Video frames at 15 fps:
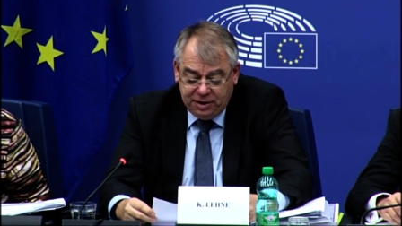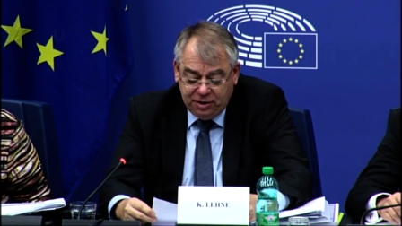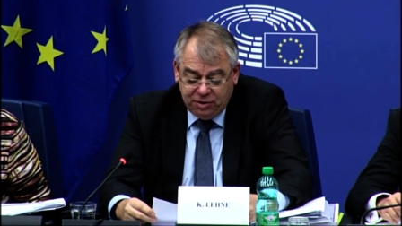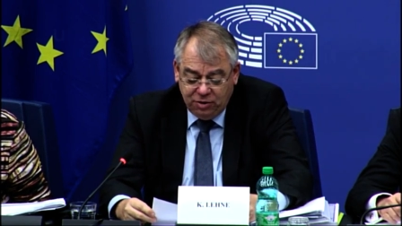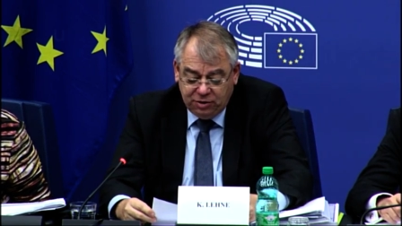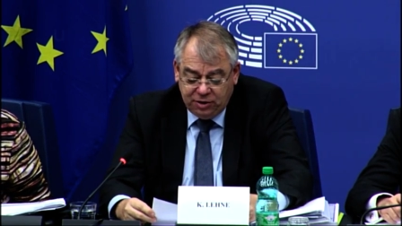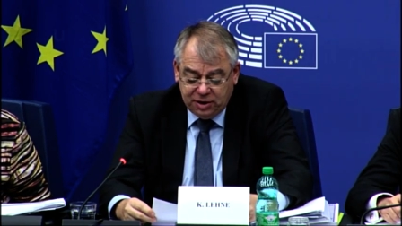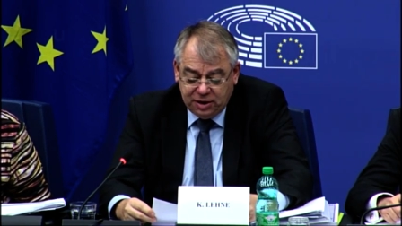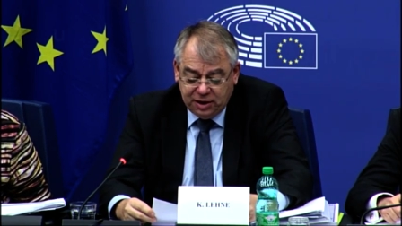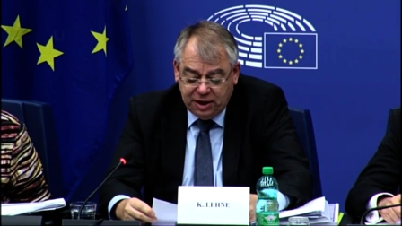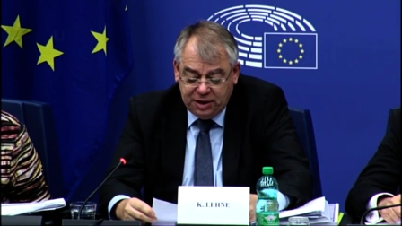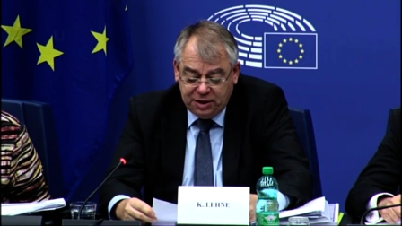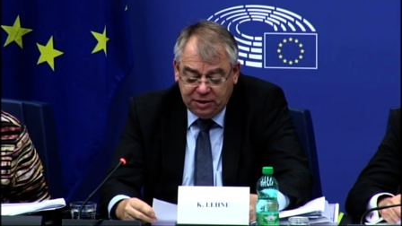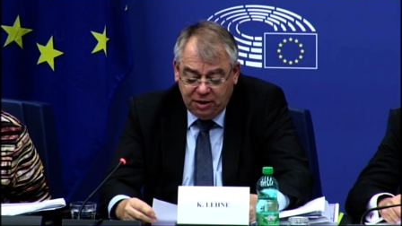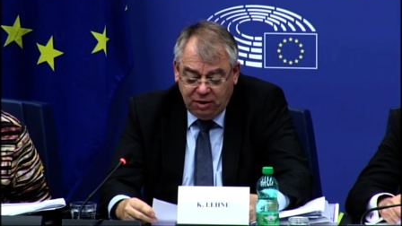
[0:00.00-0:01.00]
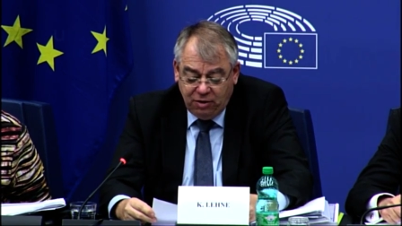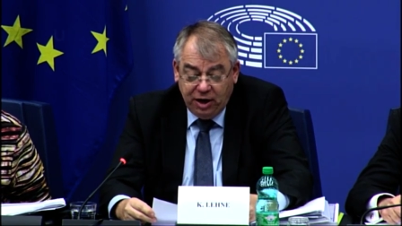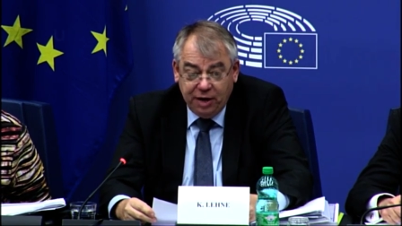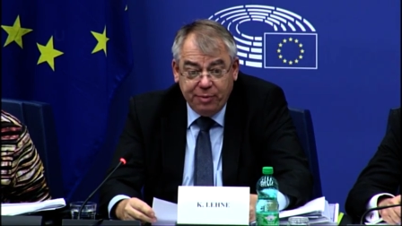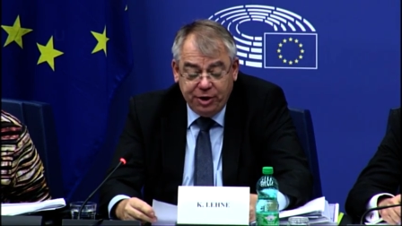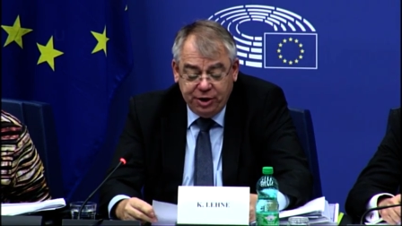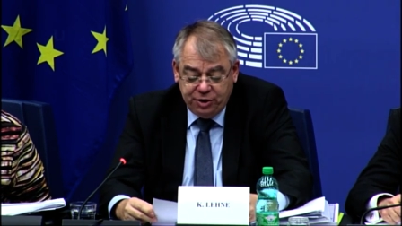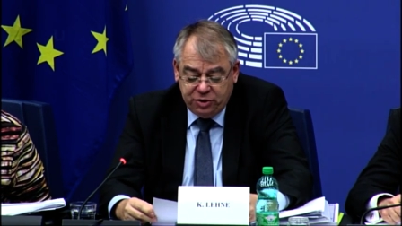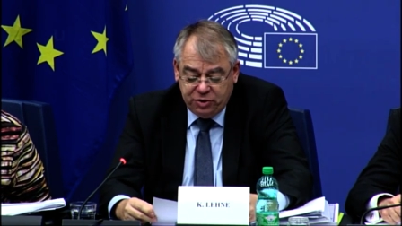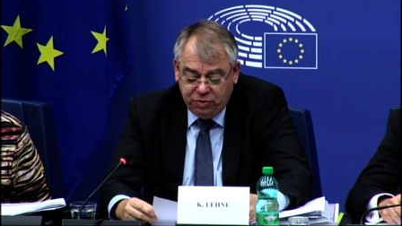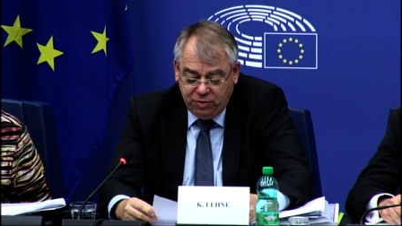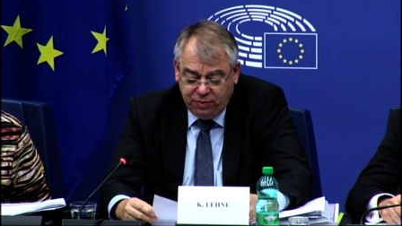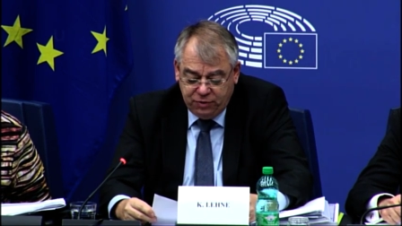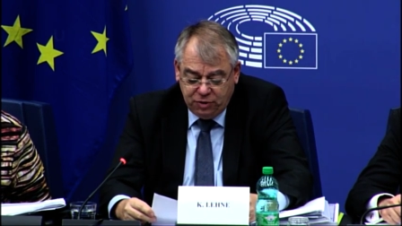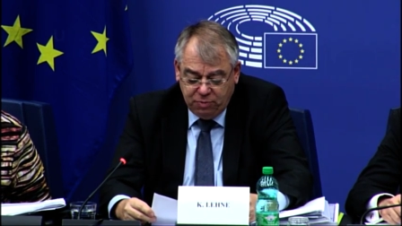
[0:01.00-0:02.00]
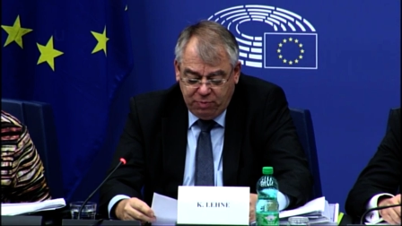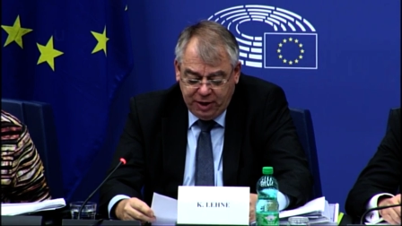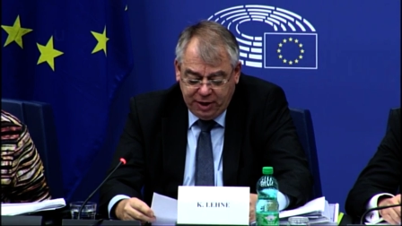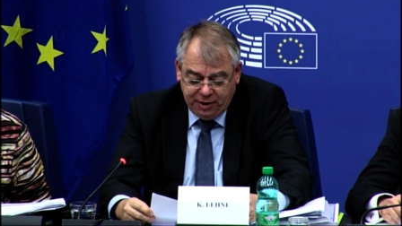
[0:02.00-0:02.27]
but this year I think we are